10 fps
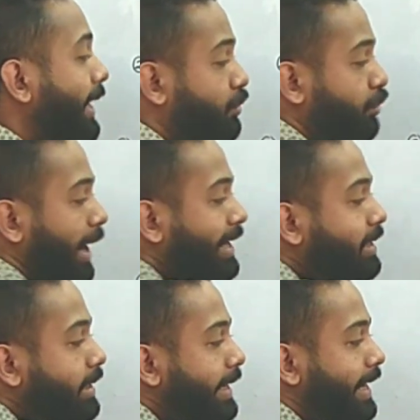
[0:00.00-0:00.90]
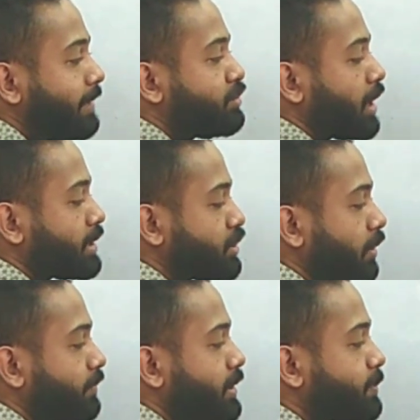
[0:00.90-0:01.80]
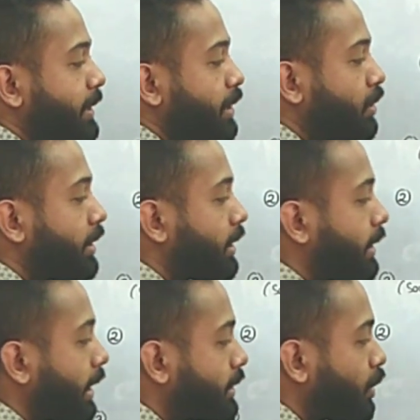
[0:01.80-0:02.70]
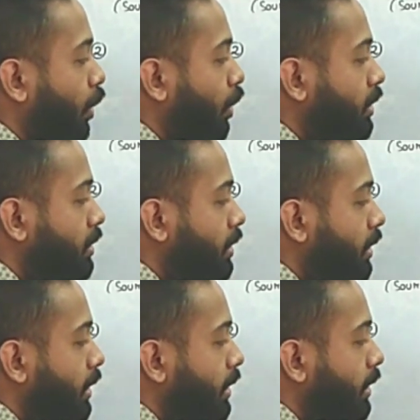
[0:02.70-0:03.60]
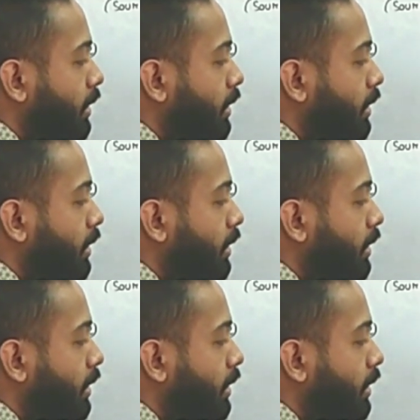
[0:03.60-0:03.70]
attract the negative charges of this particular conductor on